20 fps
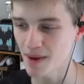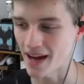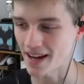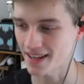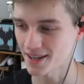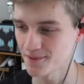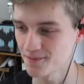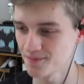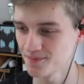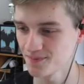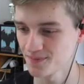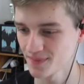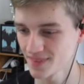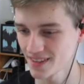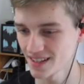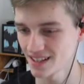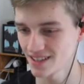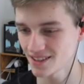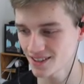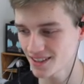back.
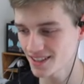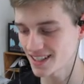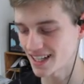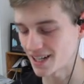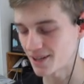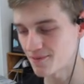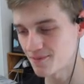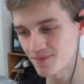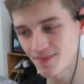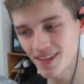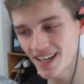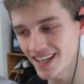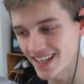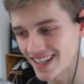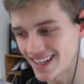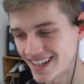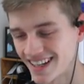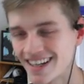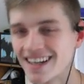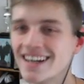Not gonna lie.
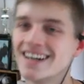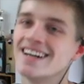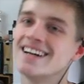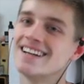Hey,